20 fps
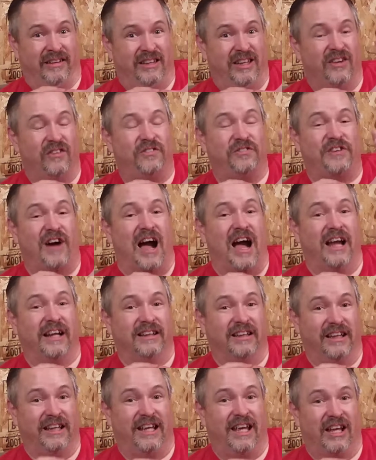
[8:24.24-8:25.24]
You
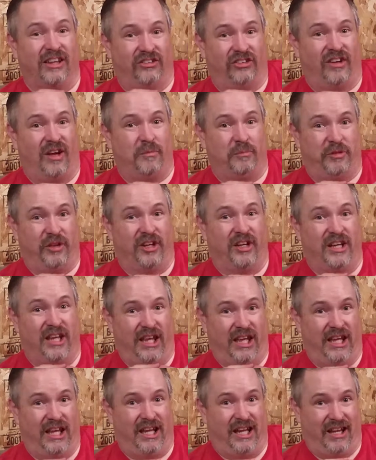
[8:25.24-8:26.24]
finally get something to
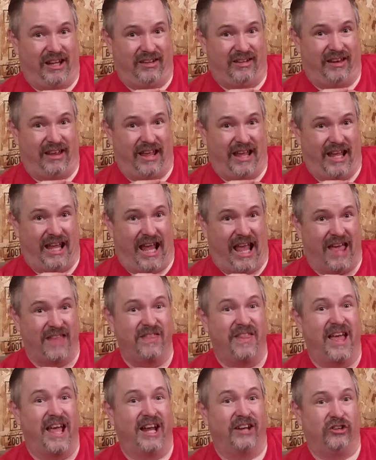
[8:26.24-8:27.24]
eat,
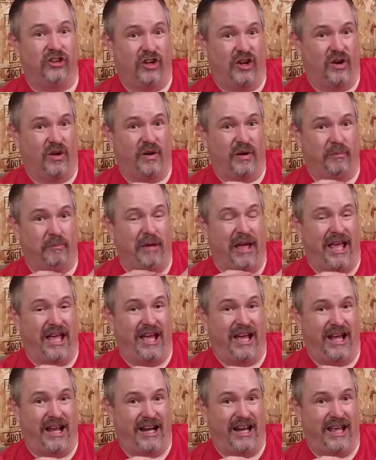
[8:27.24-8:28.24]
and then you go to
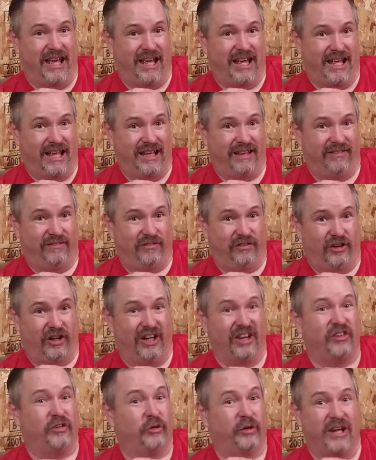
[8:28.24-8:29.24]
bed for
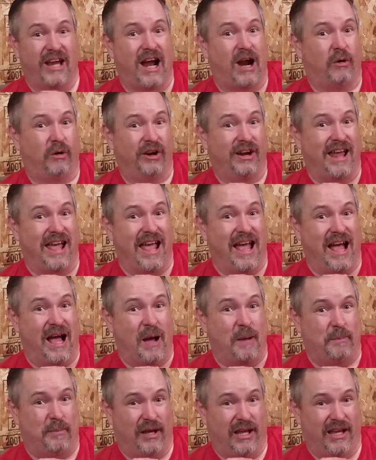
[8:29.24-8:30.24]
a 3-hour
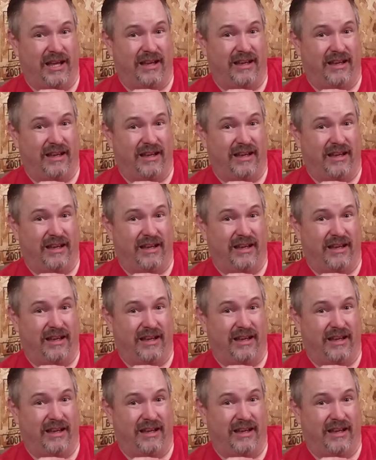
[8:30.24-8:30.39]
nap